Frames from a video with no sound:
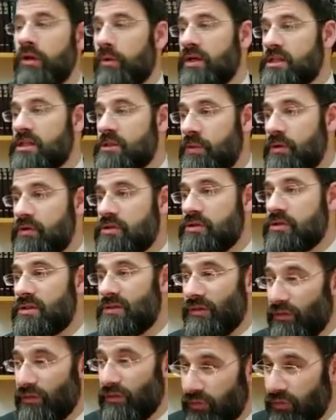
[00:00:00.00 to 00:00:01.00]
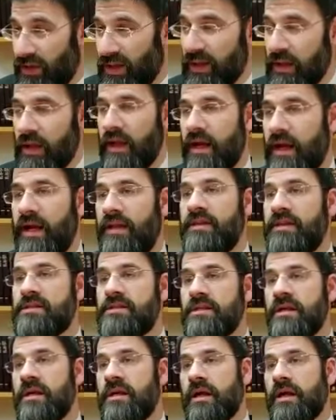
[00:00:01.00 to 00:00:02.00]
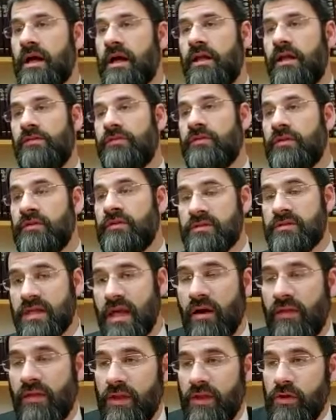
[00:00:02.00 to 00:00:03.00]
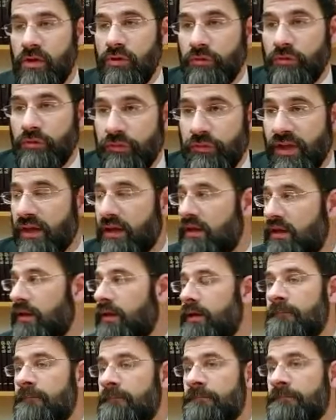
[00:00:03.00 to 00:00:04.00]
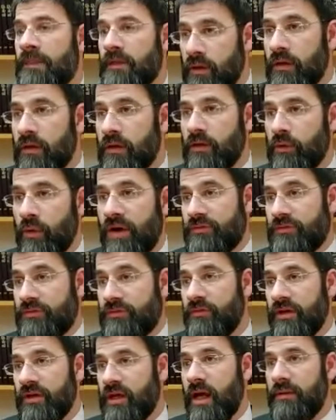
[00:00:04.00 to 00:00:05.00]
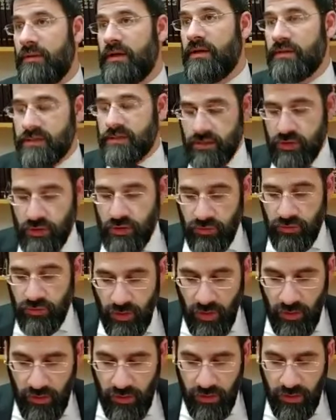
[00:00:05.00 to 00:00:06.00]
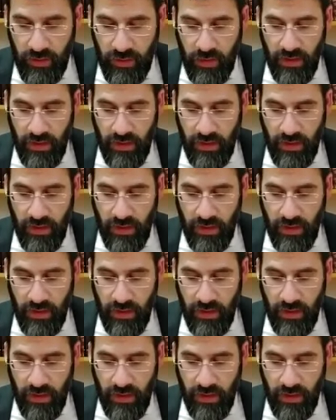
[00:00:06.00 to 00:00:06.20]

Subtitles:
you are supposed to fulfill. And this kind of terror that you feel, you have to overcome it. This is your role.